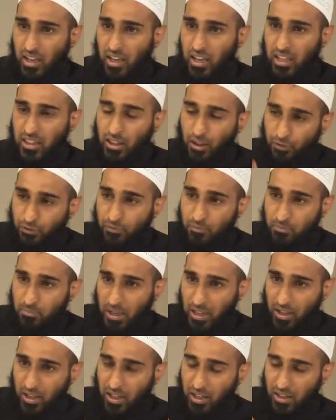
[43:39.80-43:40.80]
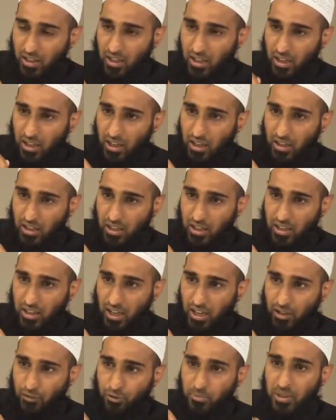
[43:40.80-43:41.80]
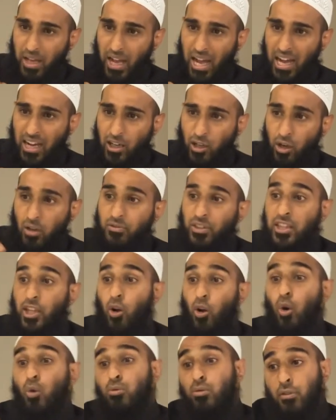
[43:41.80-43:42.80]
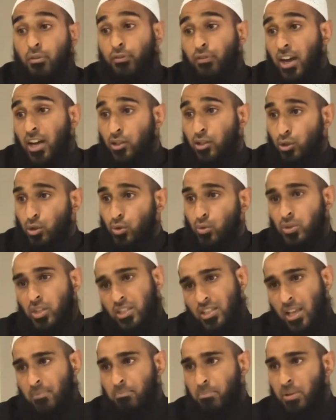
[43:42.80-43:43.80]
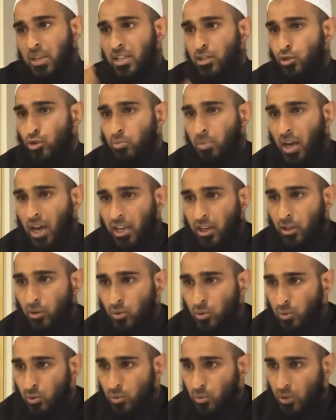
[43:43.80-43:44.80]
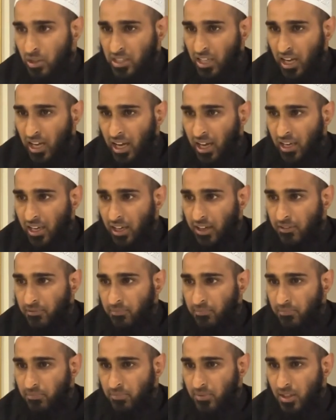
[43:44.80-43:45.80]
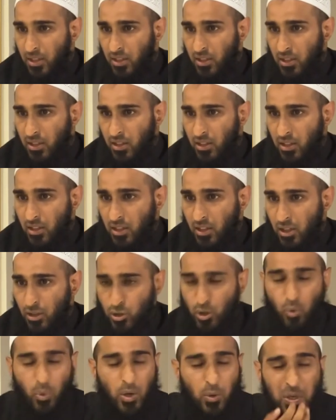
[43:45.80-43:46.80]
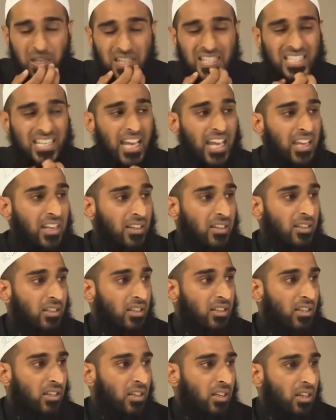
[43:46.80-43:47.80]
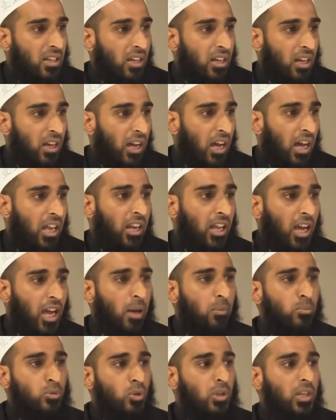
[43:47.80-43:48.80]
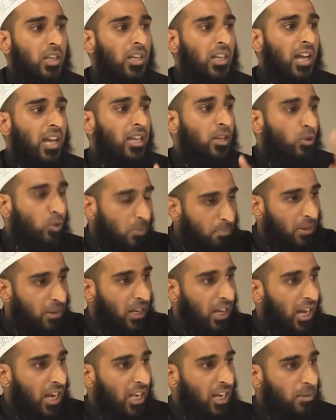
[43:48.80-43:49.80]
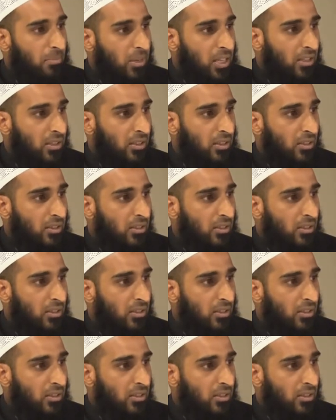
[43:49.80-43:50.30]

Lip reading: from the angle of that they all refer to the same being subhanahu wa ta'ala. So when we say Alhamdulillahi Rabbil Alameen,